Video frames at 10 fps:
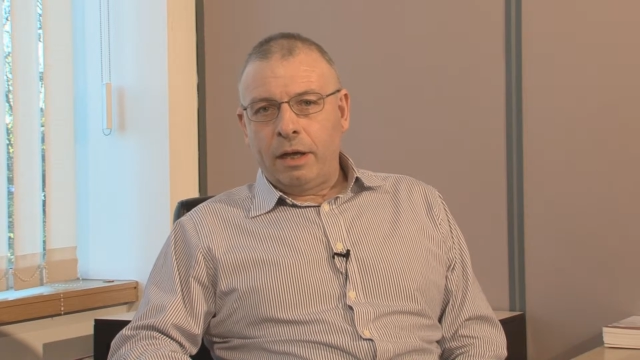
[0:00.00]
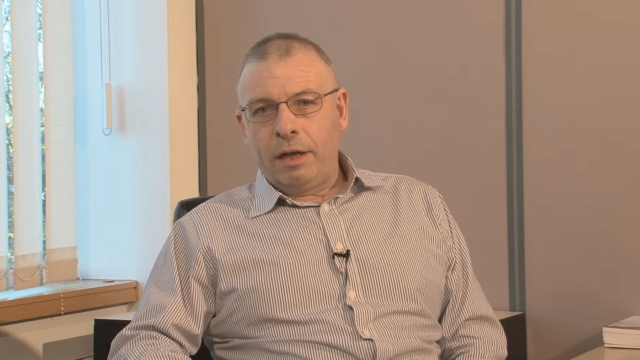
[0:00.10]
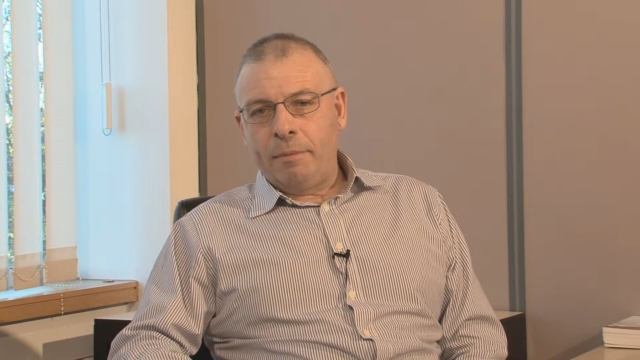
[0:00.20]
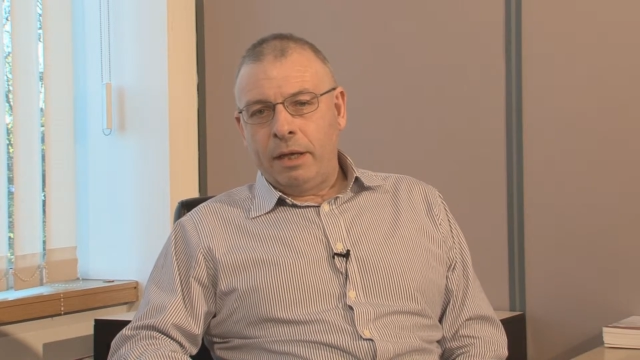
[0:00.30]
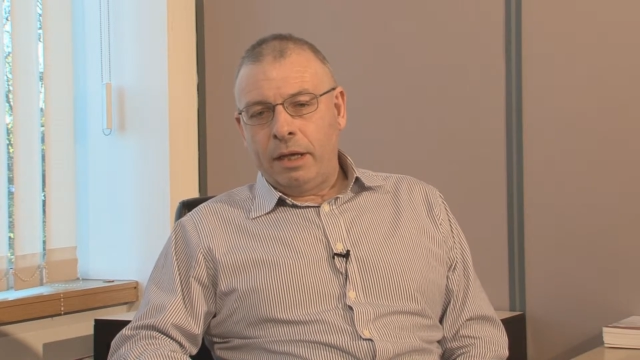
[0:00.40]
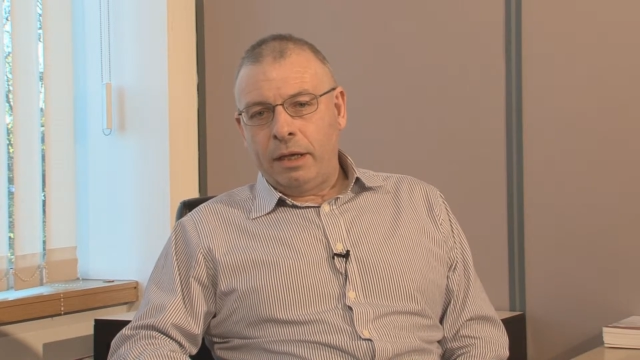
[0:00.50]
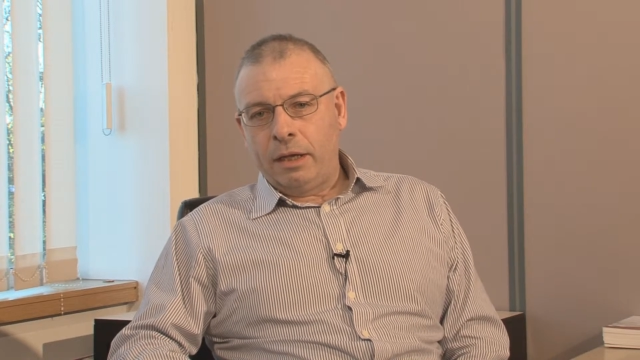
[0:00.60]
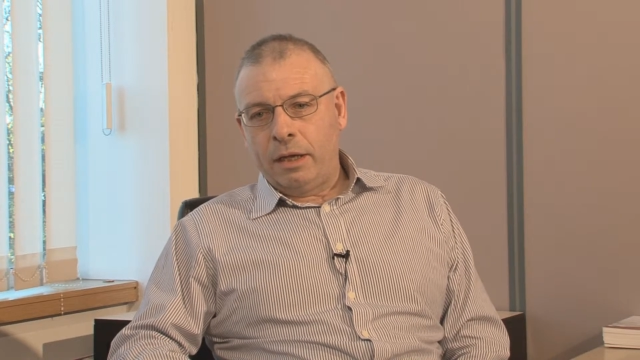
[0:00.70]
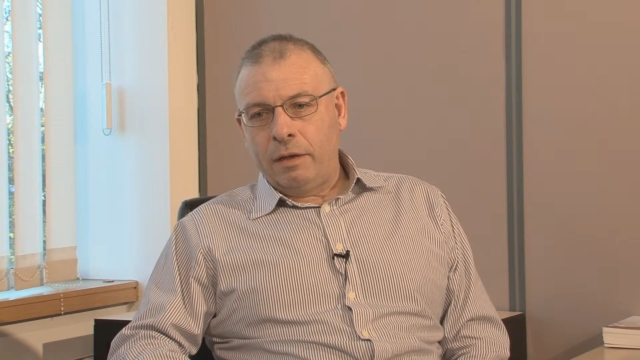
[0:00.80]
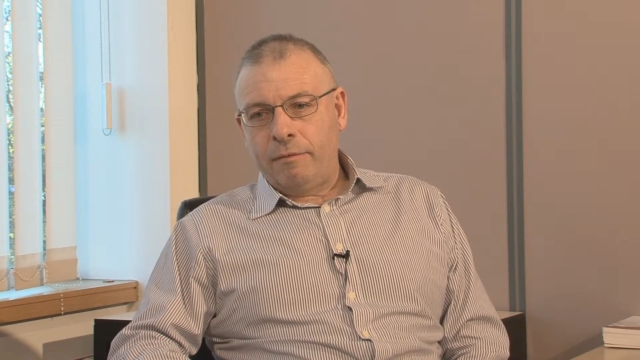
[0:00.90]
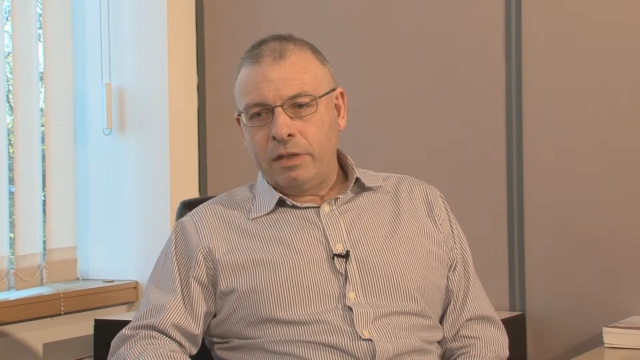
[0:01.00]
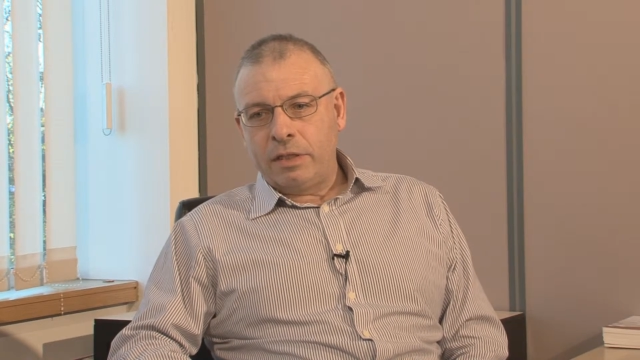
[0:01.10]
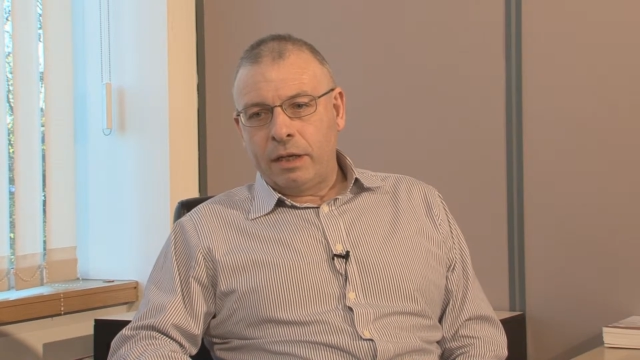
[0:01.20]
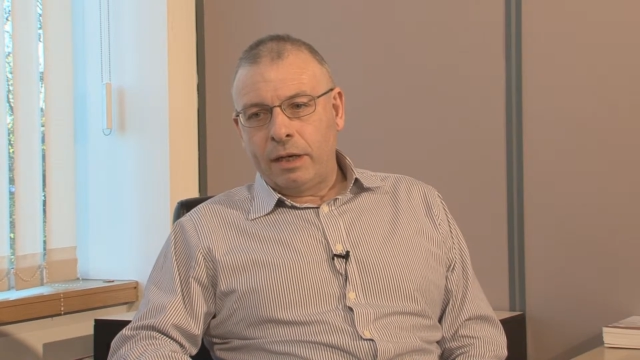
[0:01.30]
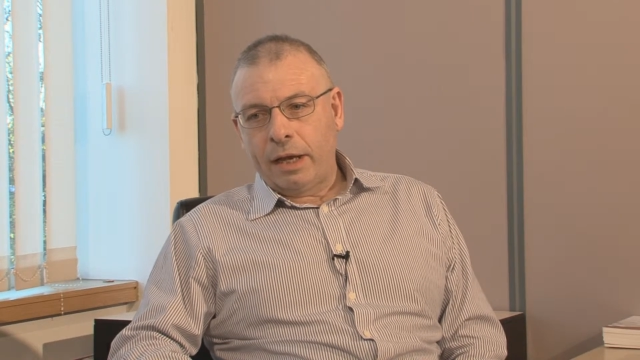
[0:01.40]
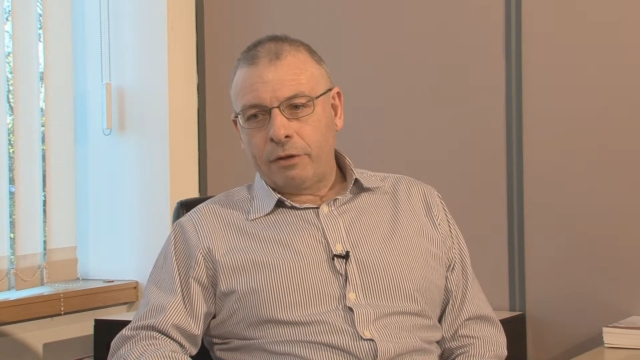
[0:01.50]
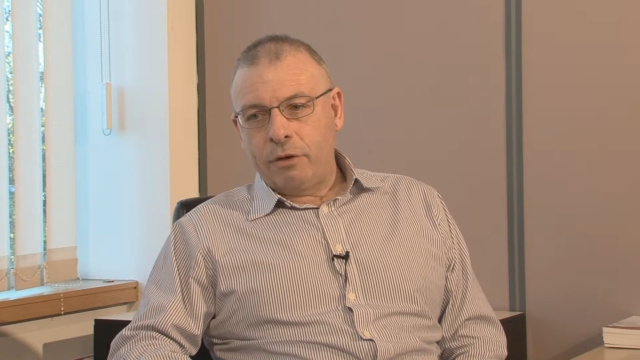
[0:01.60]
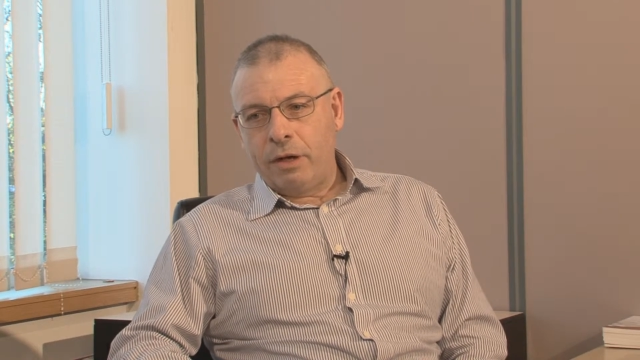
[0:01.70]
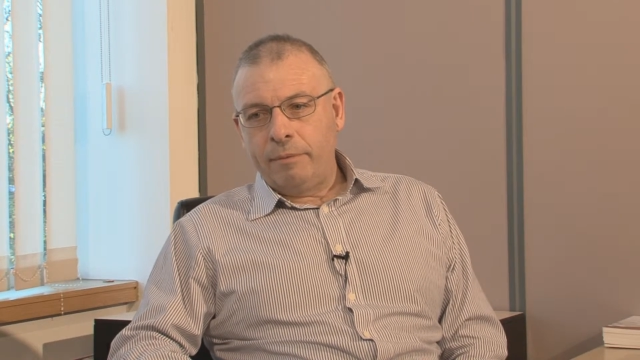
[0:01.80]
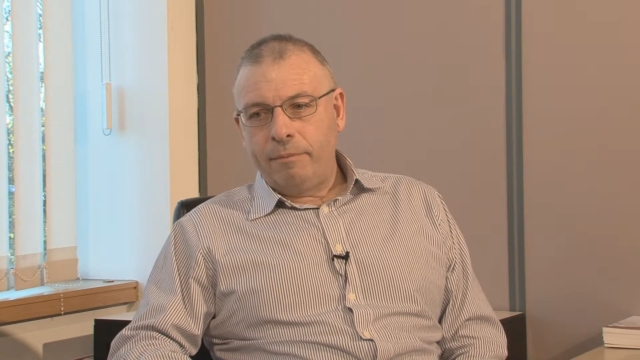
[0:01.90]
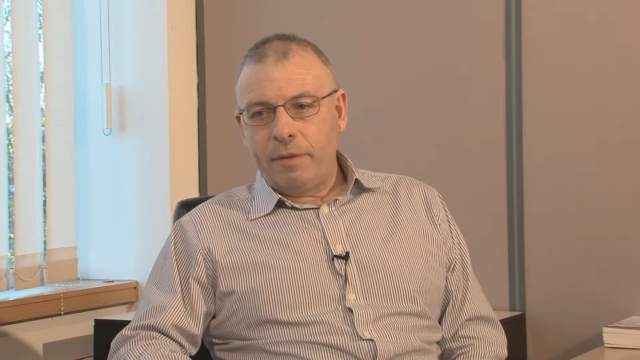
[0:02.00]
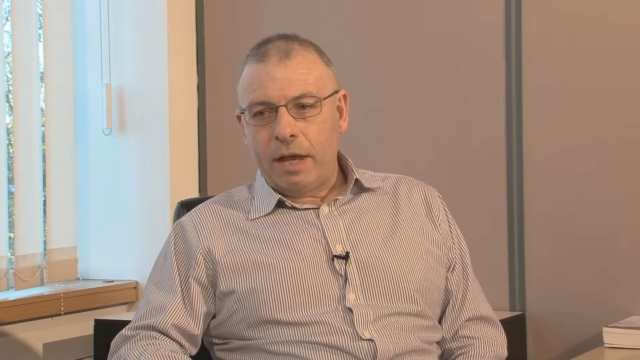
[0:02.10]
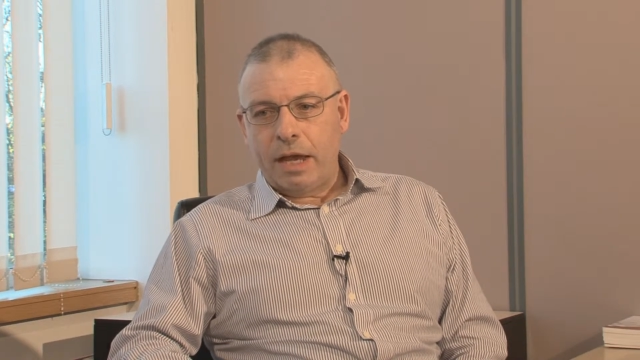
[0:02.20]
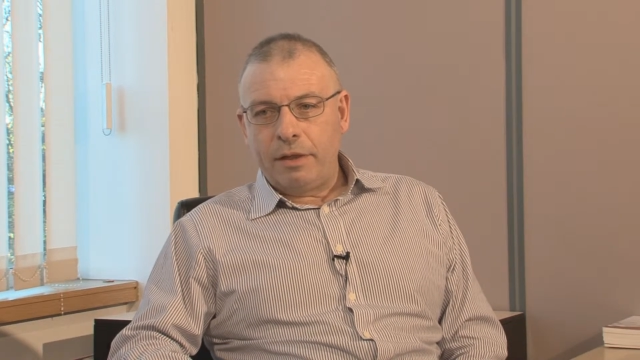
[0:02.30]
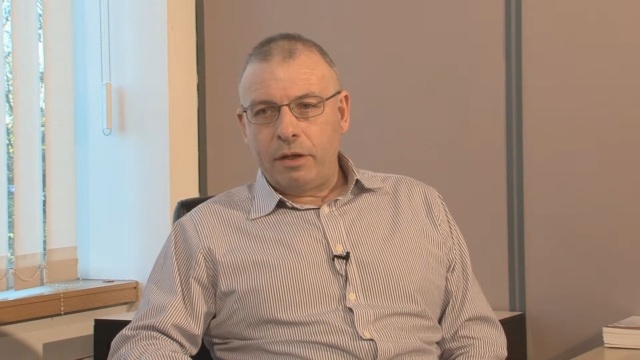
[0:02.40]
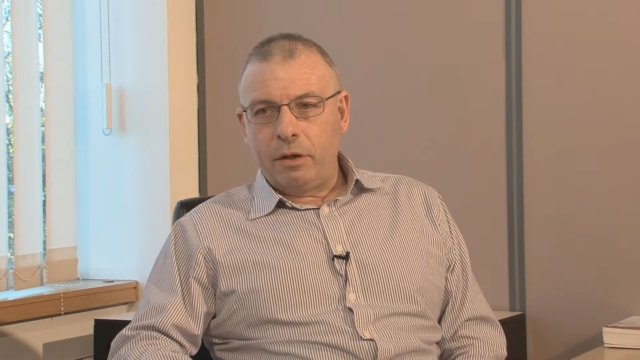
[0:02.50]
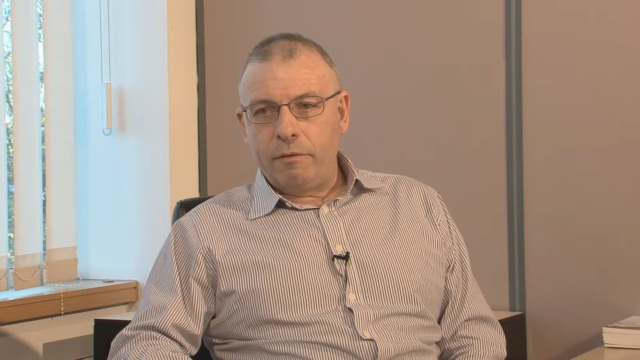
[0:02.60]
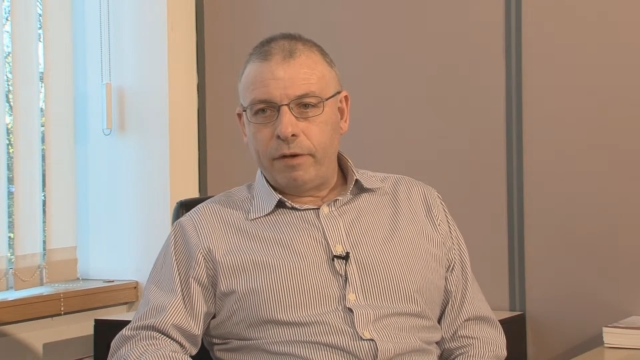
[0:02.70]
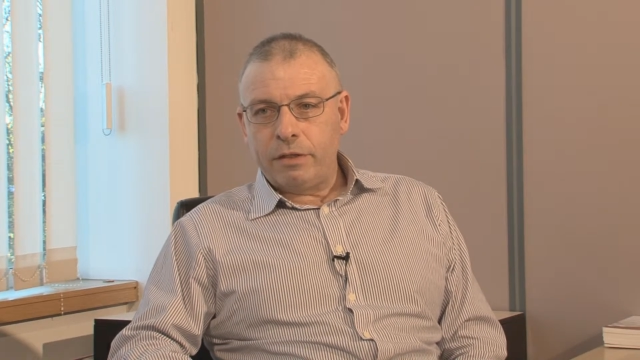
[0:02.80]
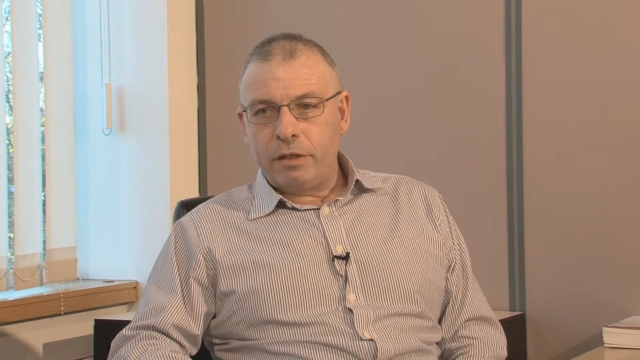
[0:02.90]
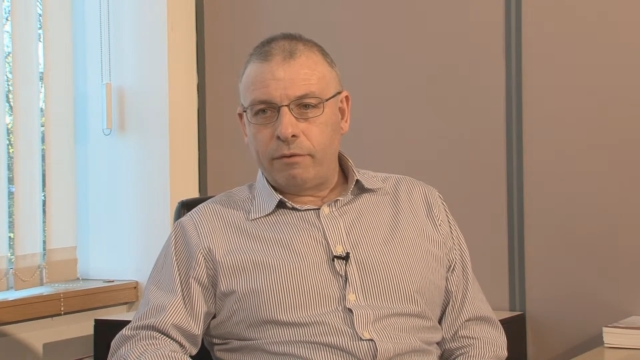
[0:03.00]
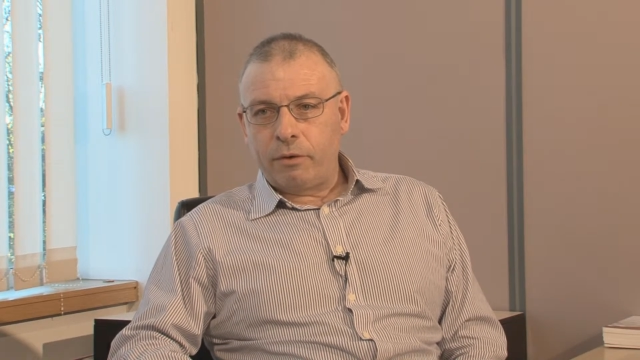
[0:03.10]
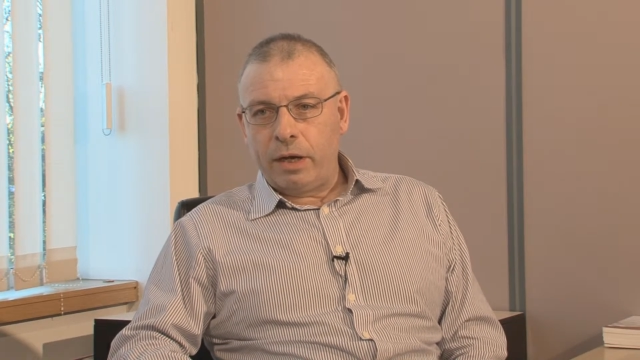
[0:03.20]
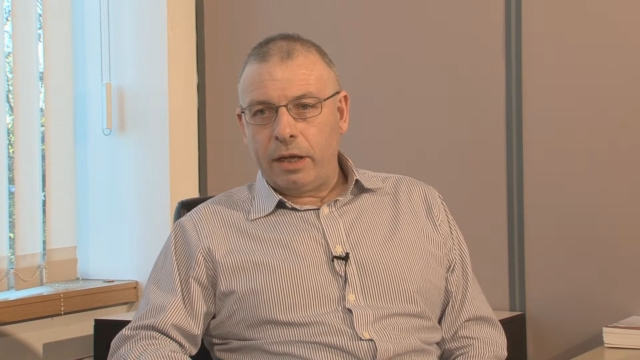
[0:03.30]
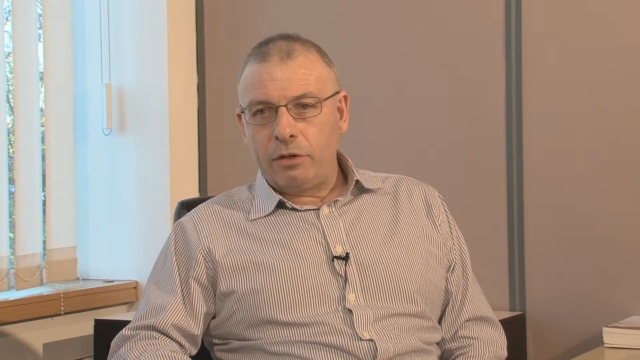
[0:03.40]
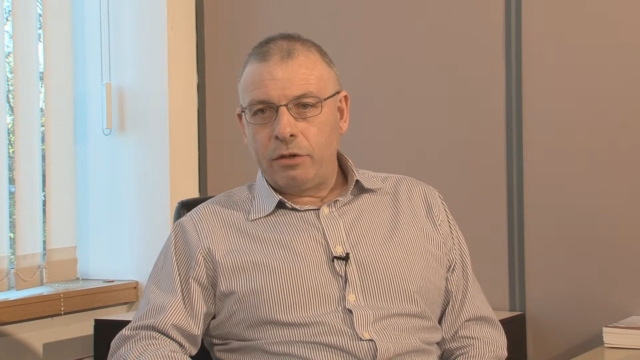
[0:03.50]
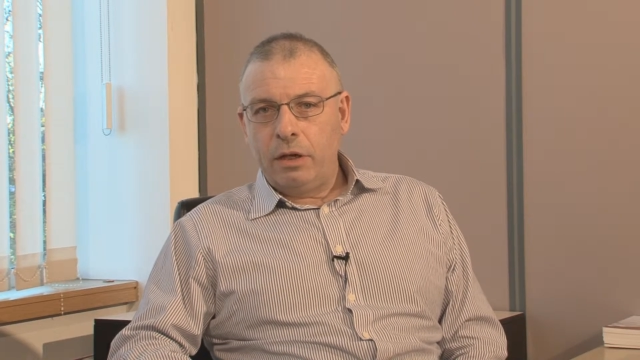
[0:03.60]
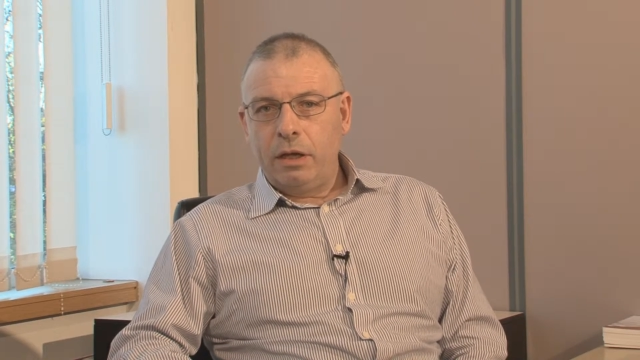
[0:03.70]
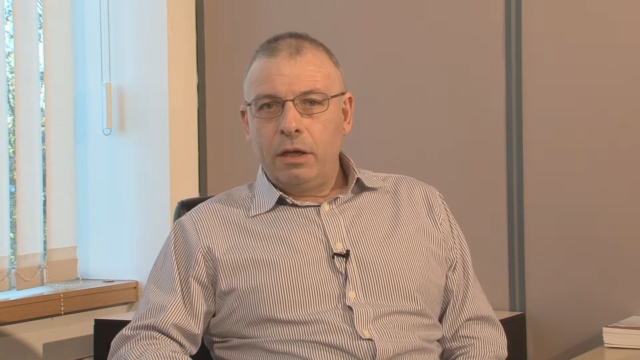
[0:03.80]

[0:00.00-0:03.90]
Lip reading: I'm a visiting lecturer at the University of Greenwich.